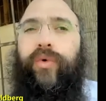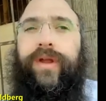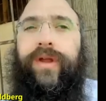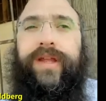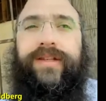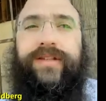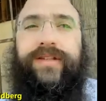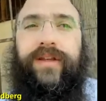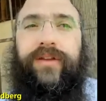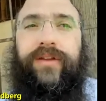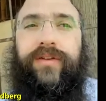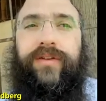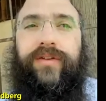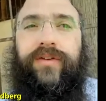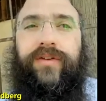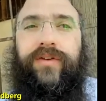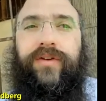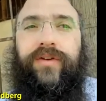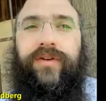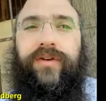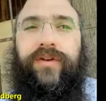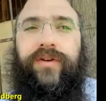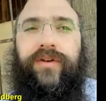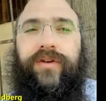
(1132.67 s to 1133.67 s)
reason
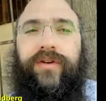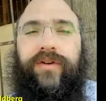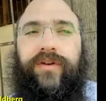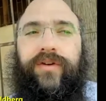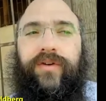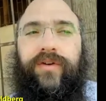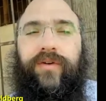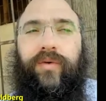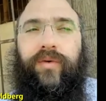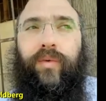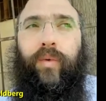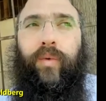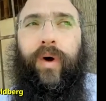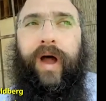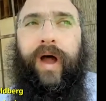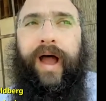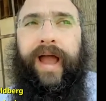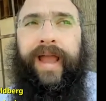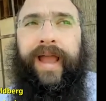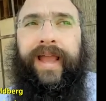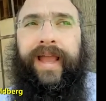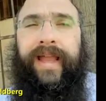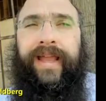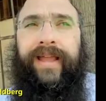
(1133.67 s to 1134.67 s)

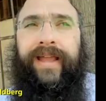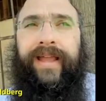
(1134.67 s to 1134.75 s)
why